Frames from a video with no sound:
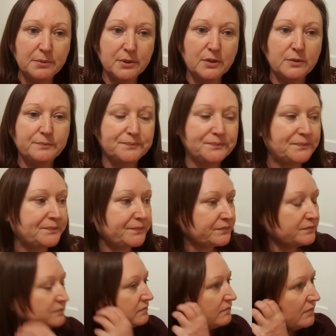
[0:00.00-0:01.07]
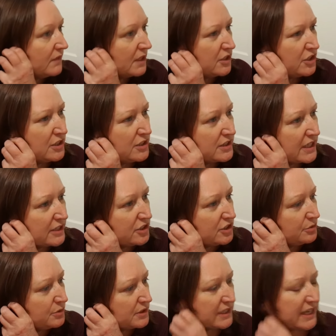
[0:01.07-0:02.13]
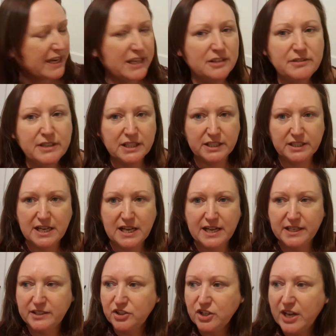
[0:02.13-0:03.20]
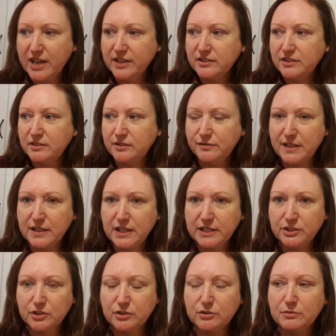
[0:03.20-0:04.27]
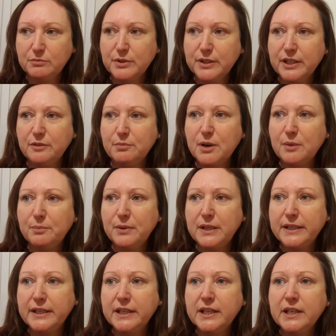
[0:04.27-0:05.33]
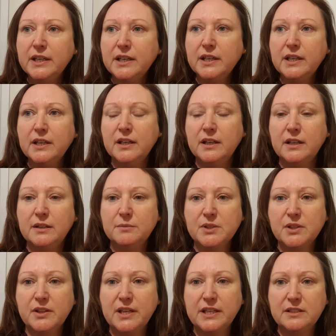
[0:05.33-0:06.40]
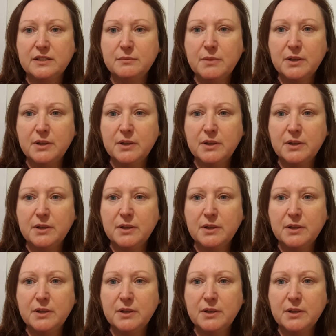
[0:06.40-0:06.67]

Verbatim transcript: But she said she was getting a really tight chest and she felt like she couldn't breathe properly, so they had to